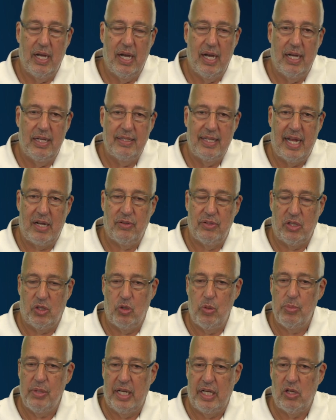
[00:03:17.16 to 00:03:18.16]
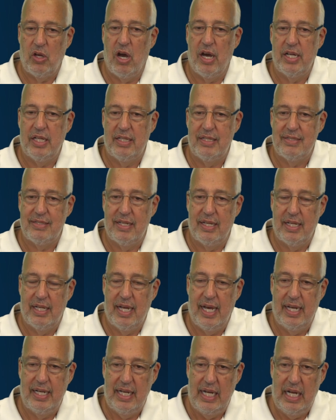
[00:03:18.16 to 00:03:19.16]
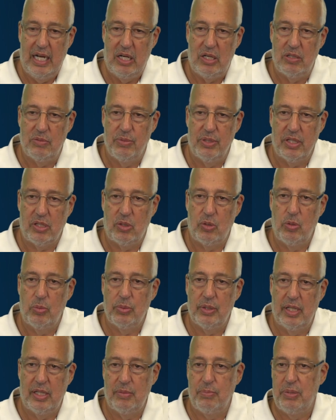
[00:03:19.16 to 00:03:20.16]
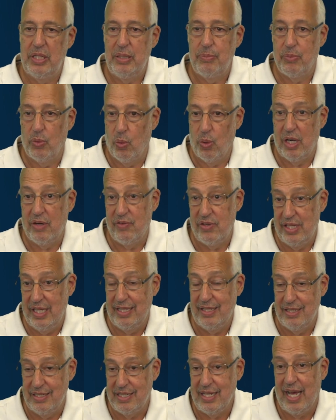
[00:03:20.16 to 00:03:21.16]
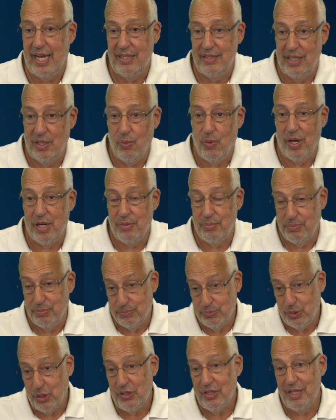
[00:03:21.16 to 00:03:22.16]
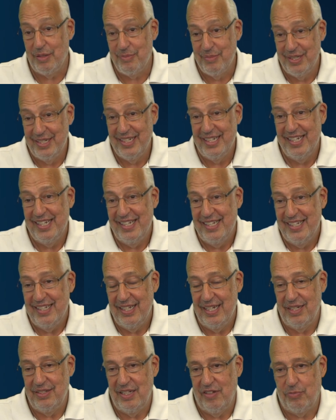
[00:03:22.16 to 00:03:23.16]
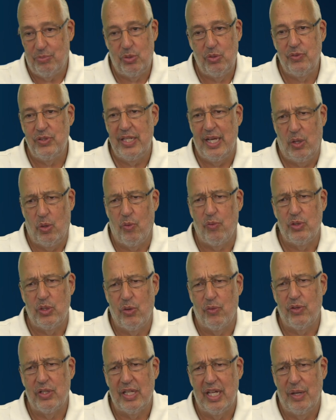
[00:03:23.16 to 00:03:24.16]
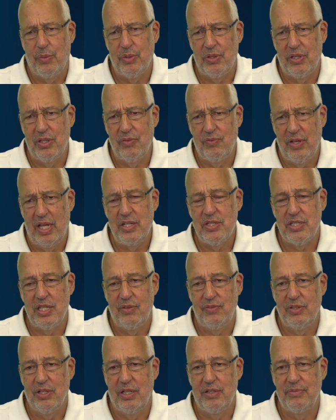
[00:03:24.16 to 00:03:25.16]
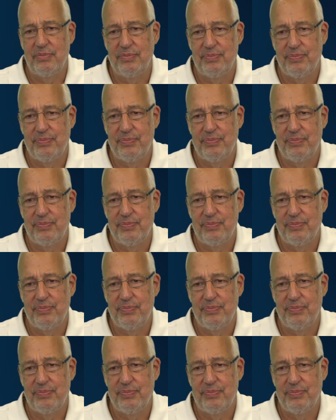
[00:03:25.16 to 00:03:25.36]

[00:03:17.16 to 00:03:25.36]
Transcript: at not only accumulating audience on air, but accumulating people wherever they decide they want to put them. And they've proven that over and over again with the events they've done.